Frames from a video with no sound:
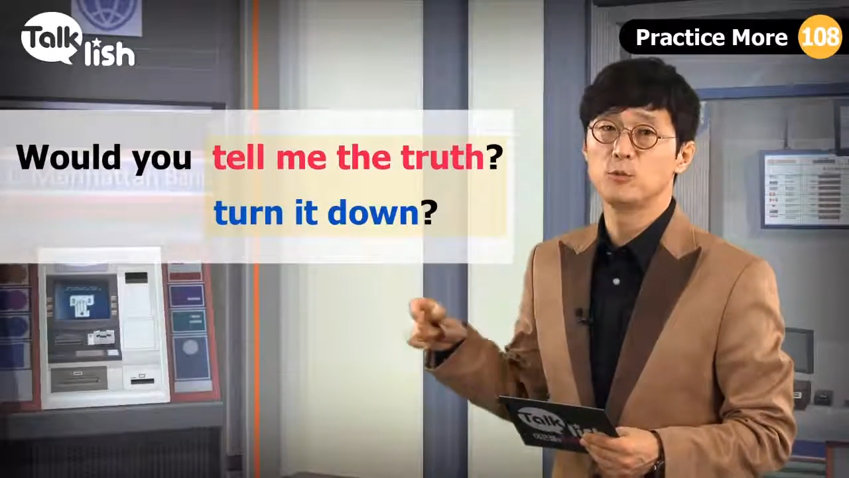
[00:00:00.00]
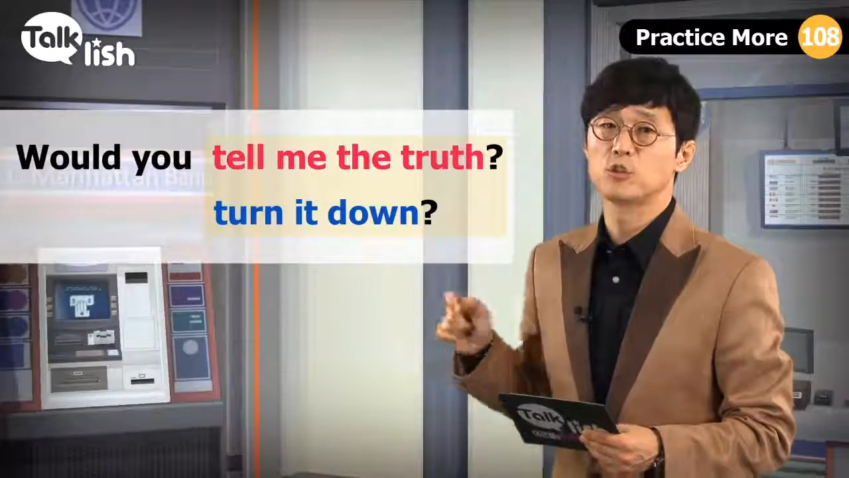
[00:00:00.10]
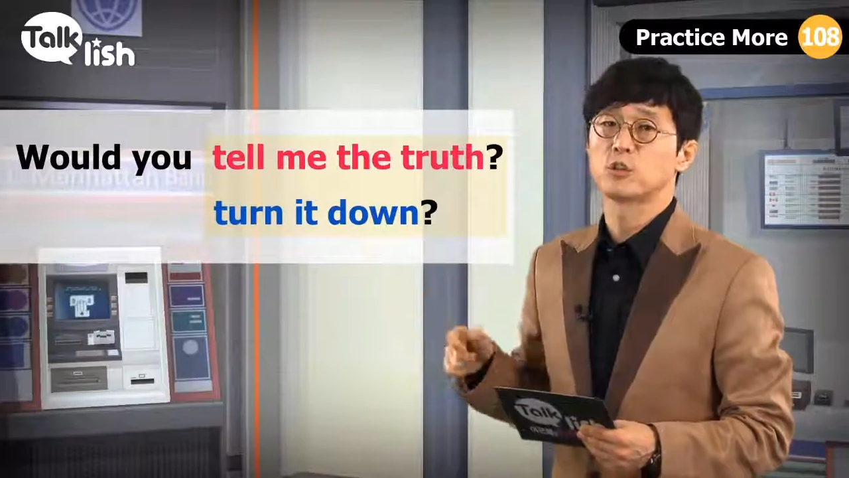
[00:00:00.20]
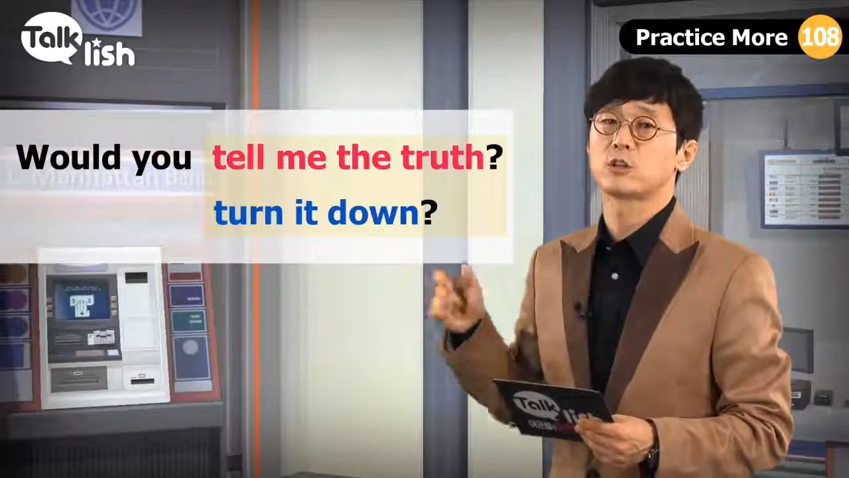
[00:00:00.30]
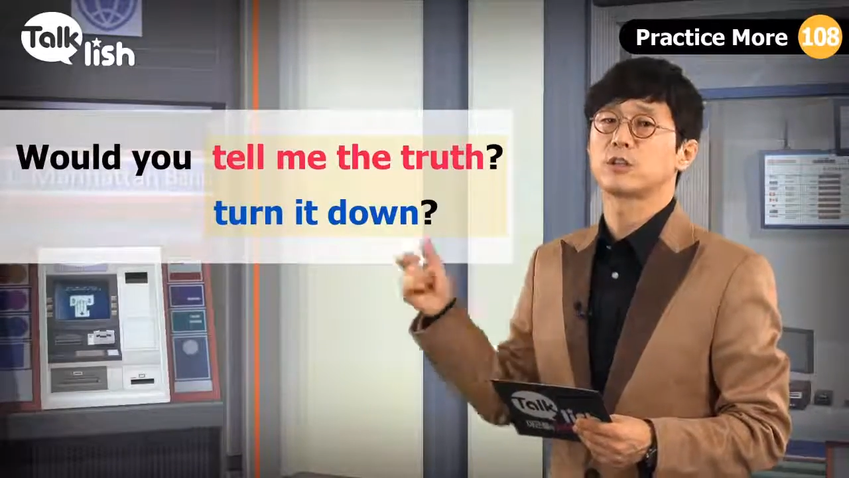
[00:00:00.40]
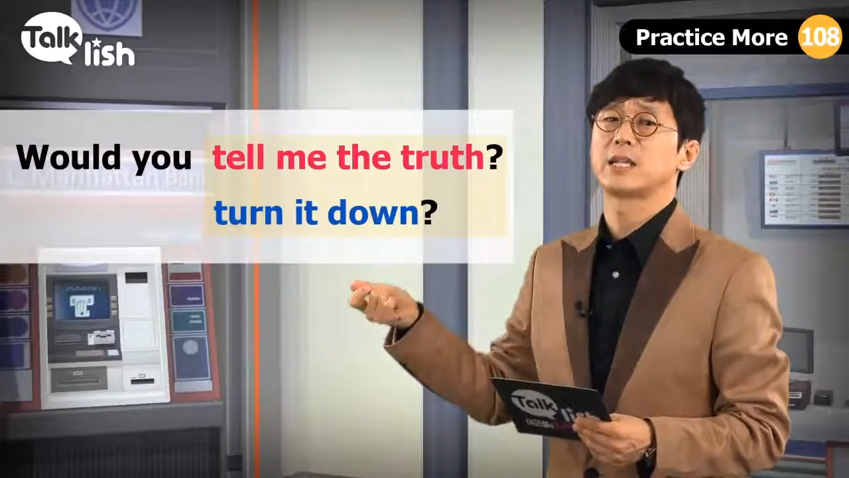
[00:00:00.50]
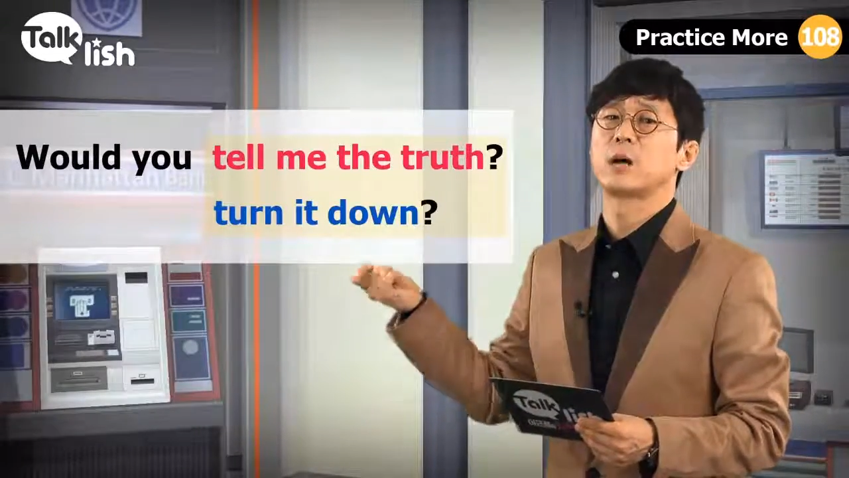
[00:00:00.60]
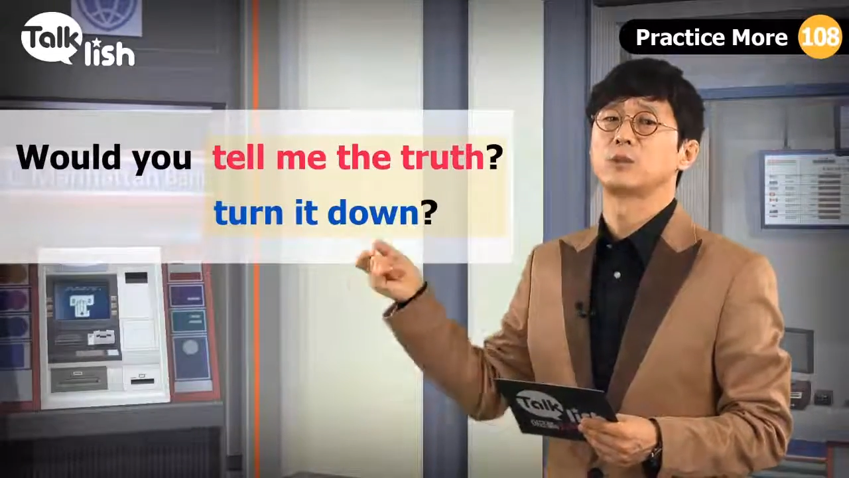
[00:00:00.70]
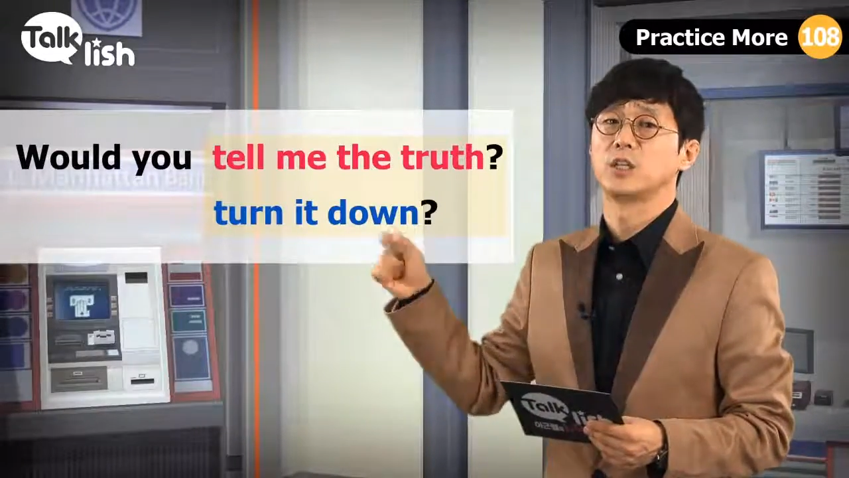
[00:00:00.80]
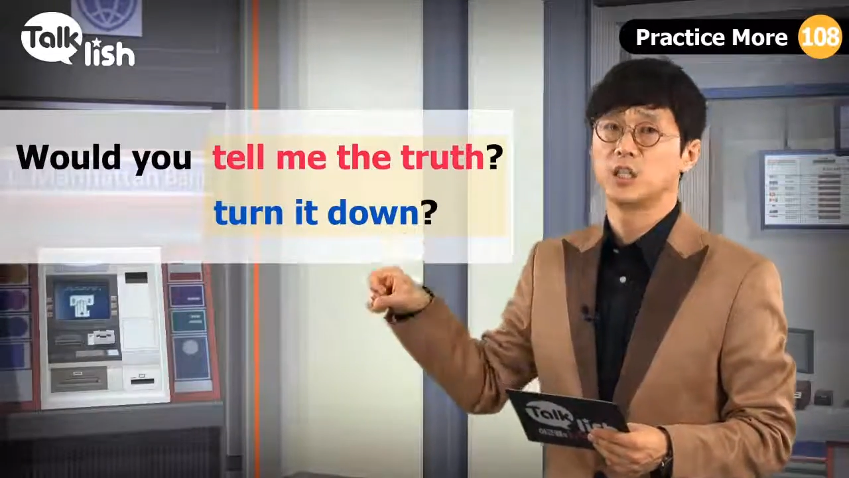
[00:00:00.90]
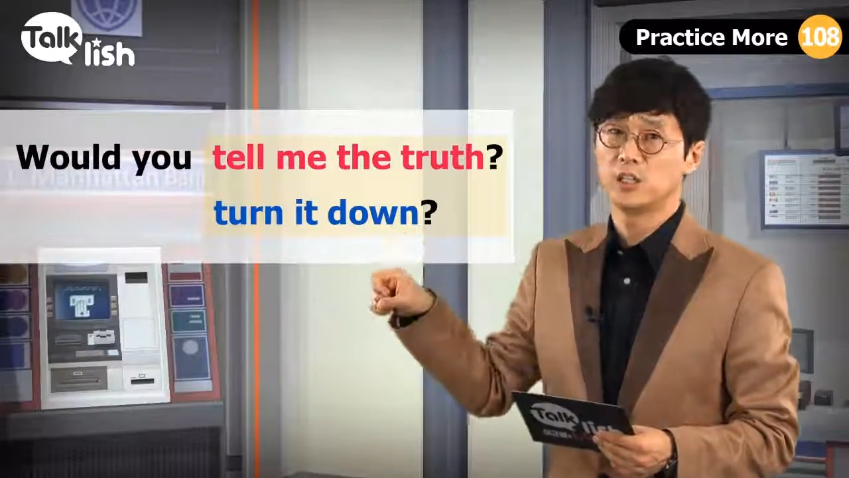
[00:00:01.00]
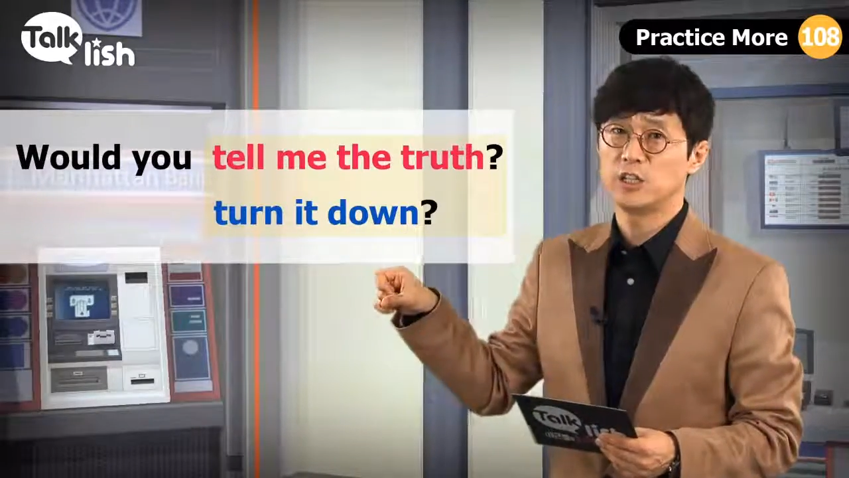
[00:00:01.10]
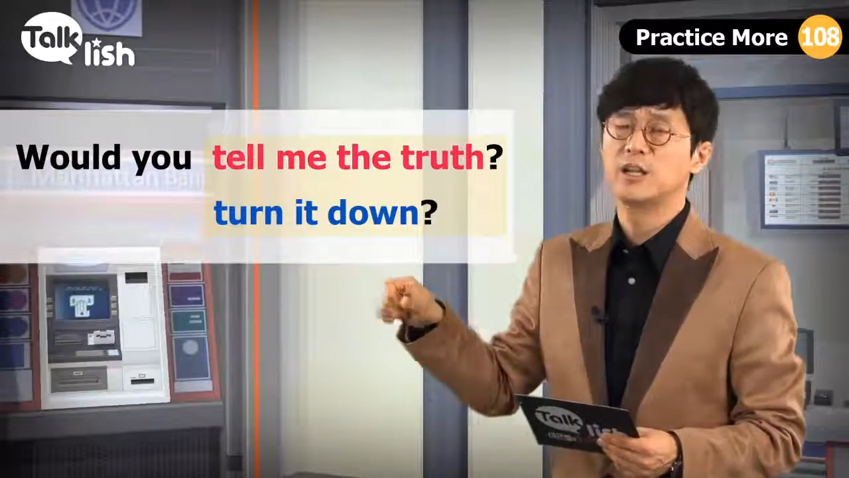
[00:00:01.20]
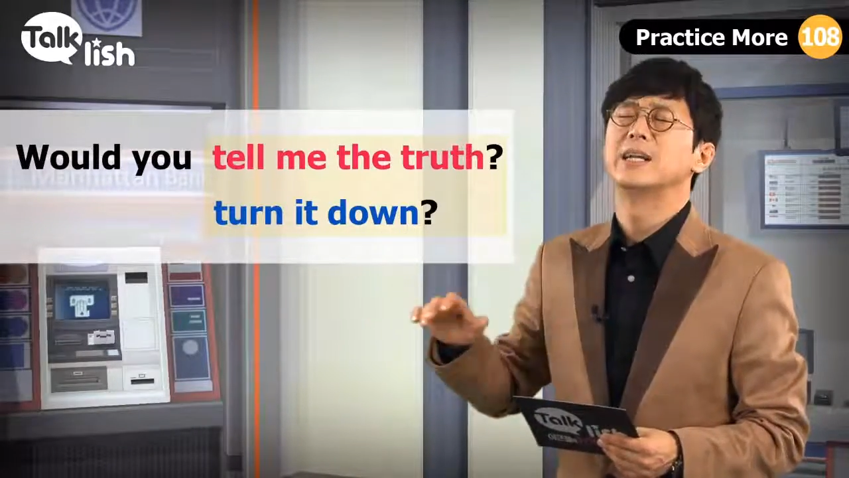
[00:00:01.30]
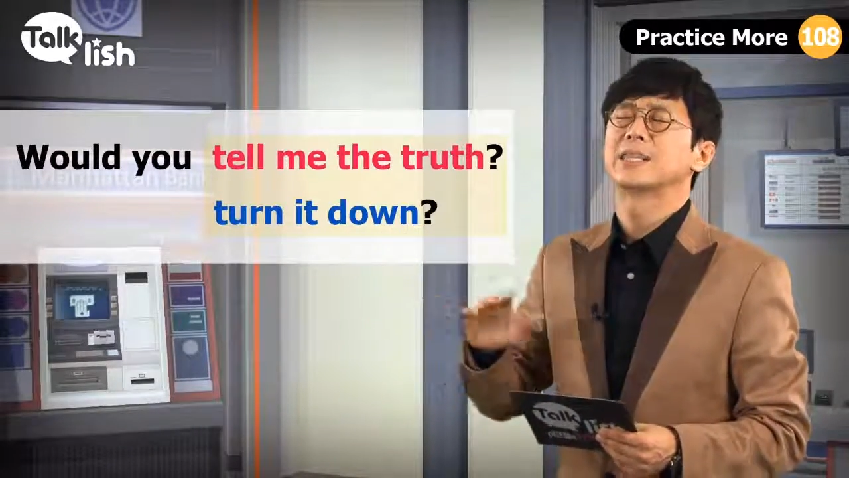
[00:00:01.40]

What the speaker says: Would you turn down the heater?